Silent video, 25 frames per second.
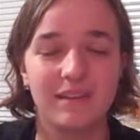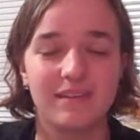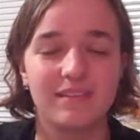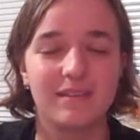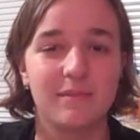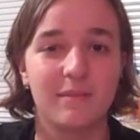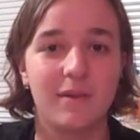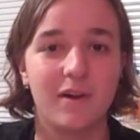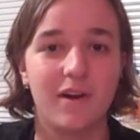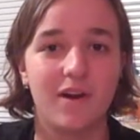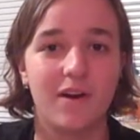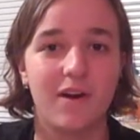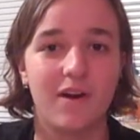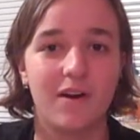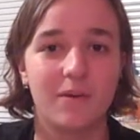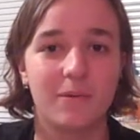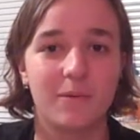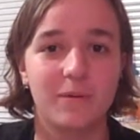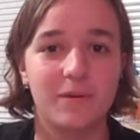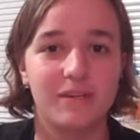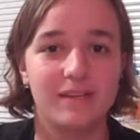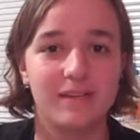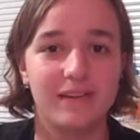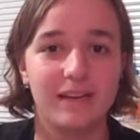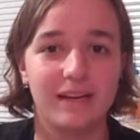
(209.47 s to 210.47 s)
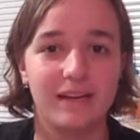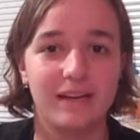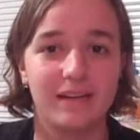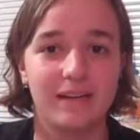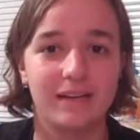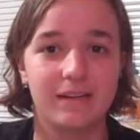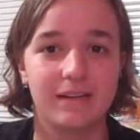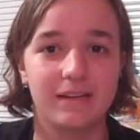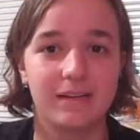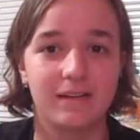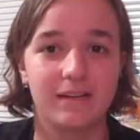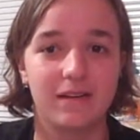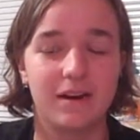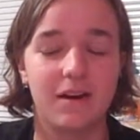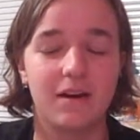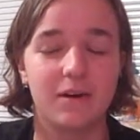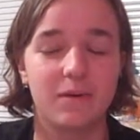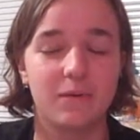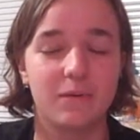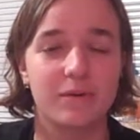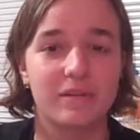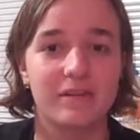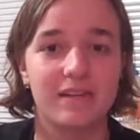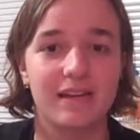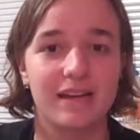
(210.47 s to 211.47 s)
except awkward tag
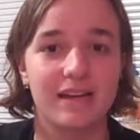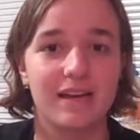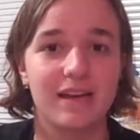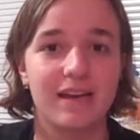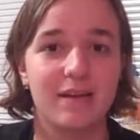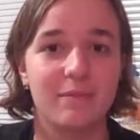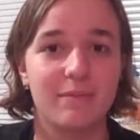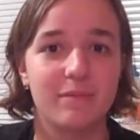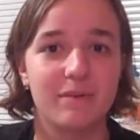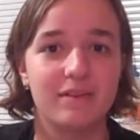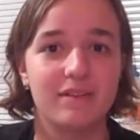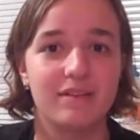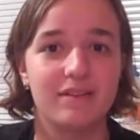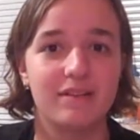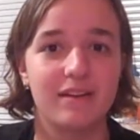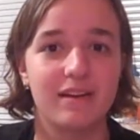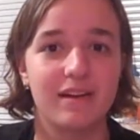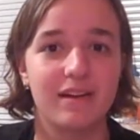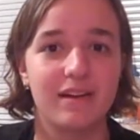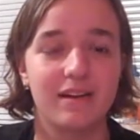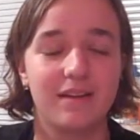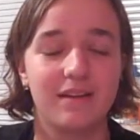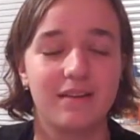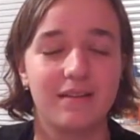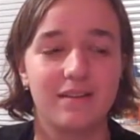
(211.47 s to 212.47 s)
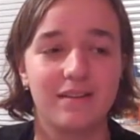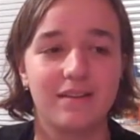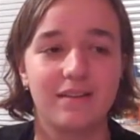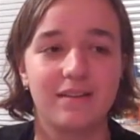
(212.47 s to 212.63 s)
awkward tag happened today.